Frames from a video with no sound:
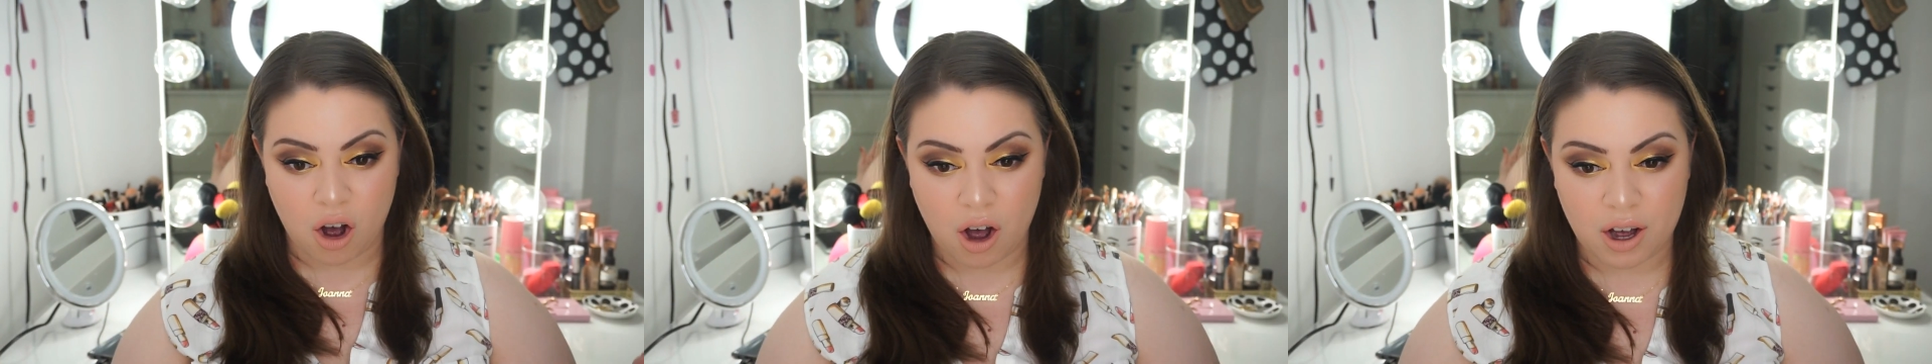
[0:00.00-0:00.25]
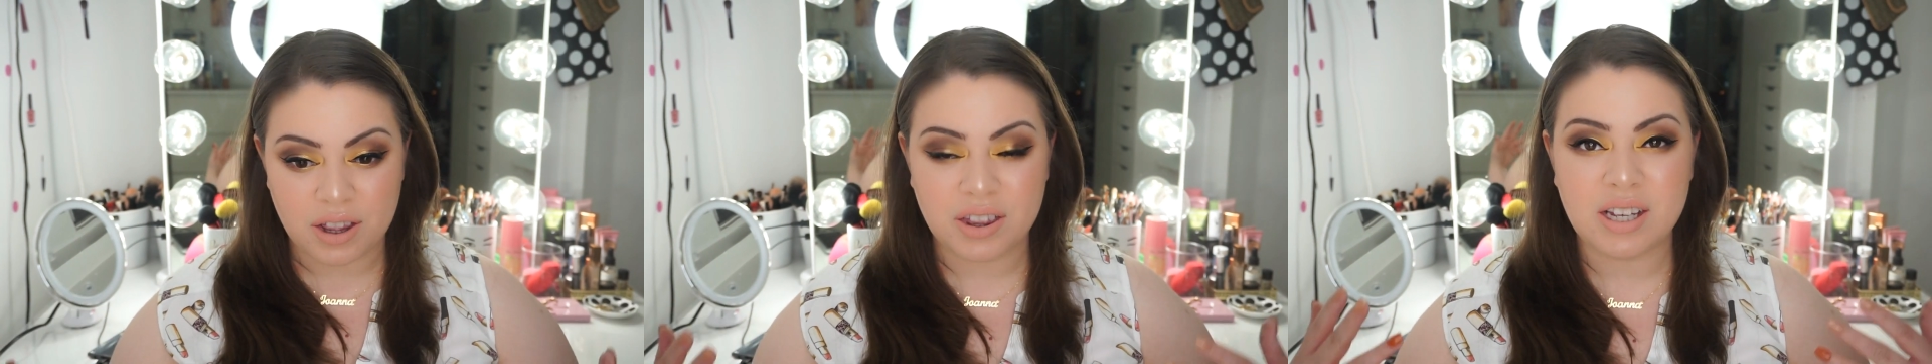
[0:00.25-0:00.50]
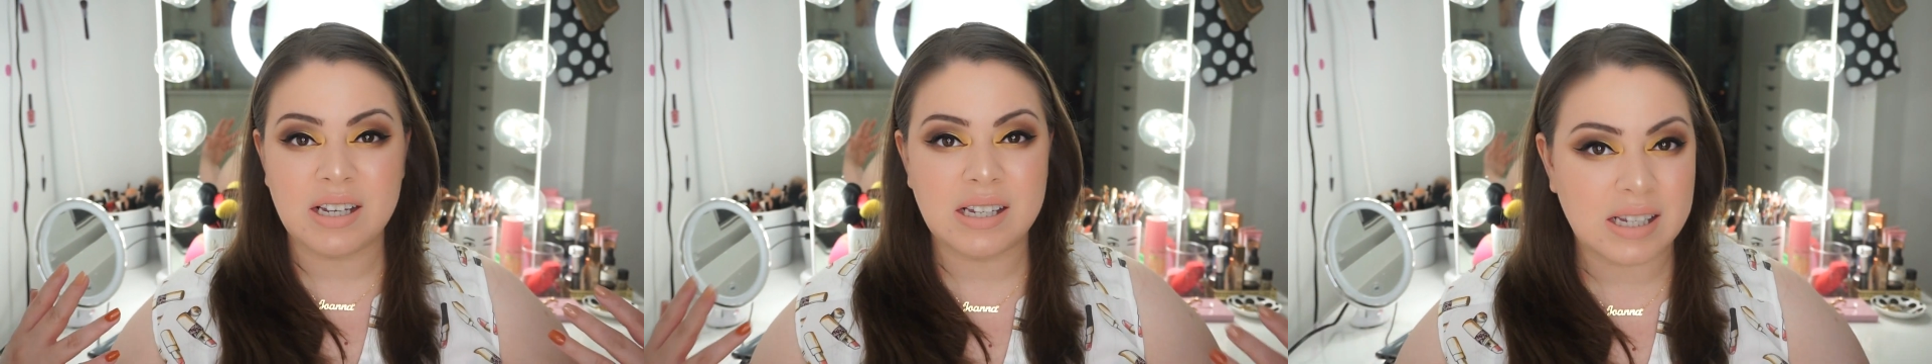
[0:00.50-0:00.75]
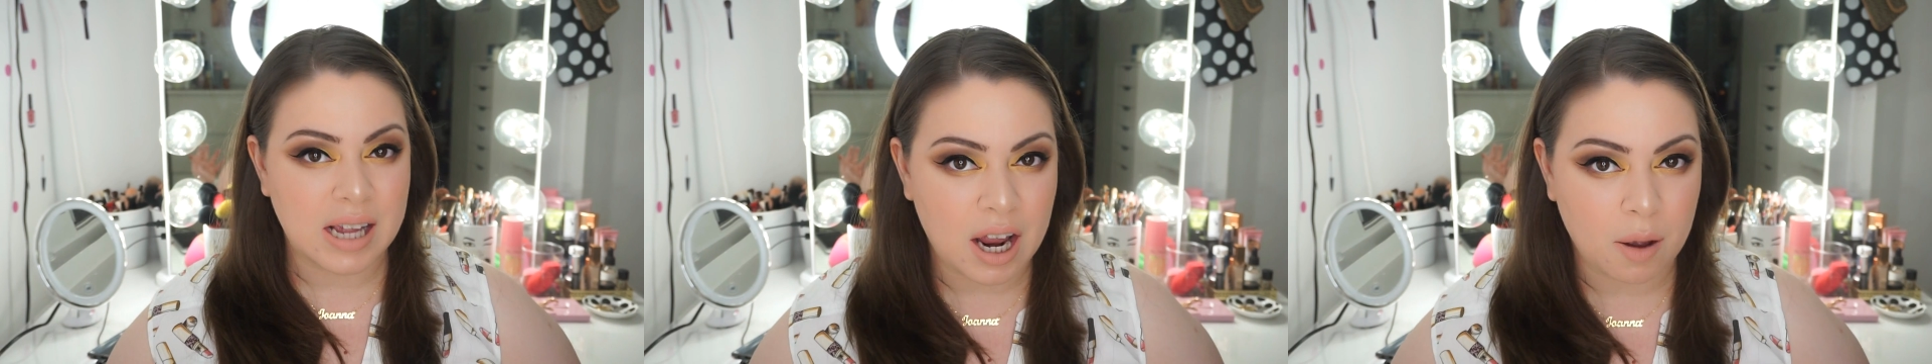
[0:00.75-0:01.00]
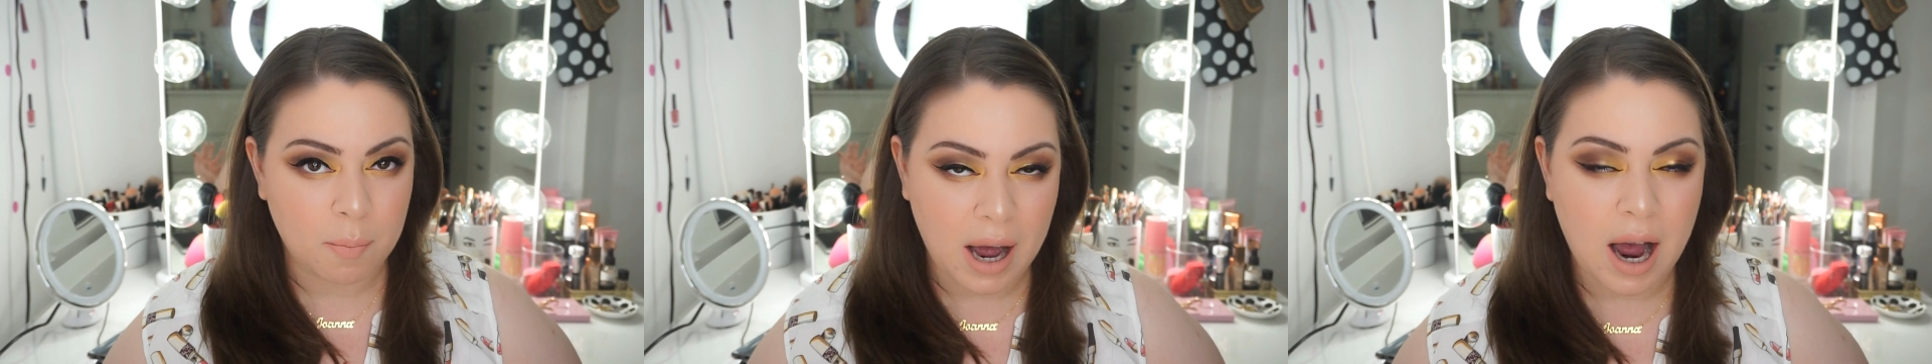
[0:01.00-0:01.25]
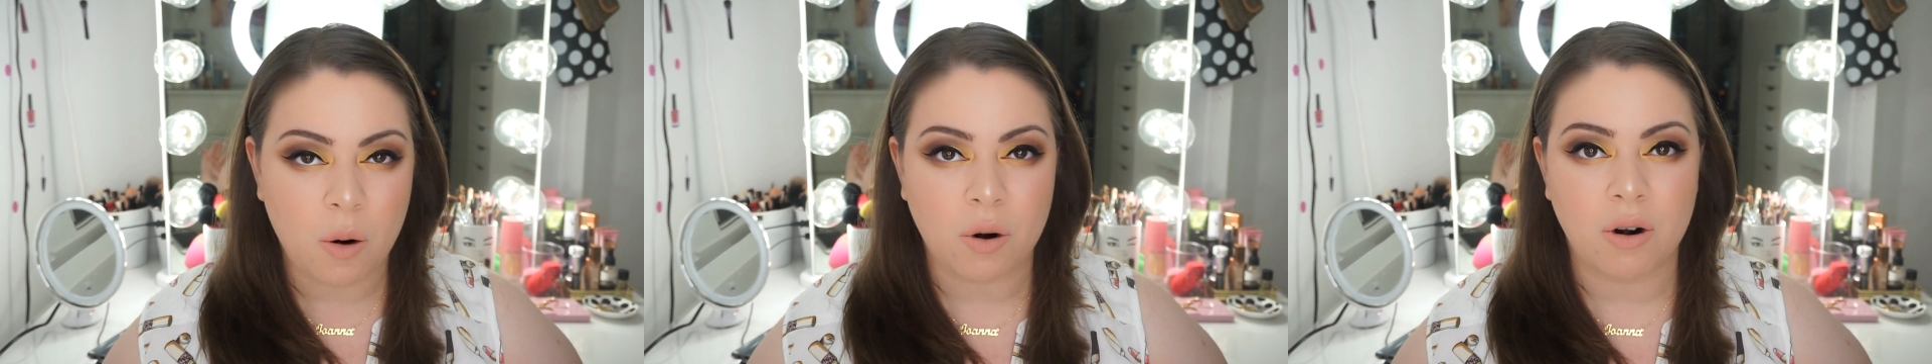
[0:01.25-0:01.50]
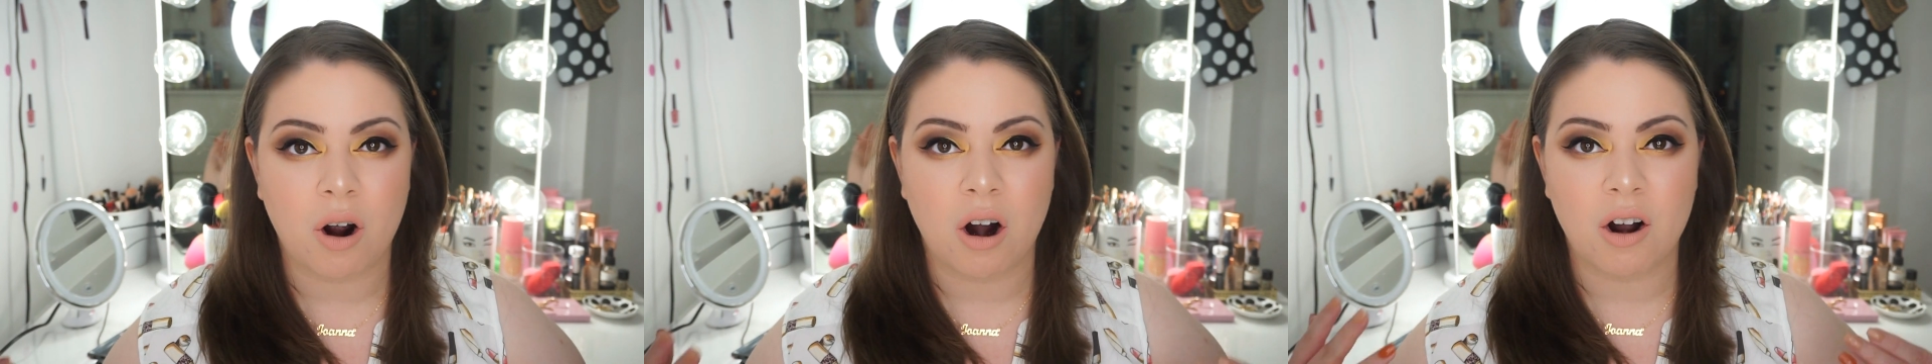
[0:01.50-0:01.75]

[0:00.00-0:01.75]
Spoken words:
on the staying power.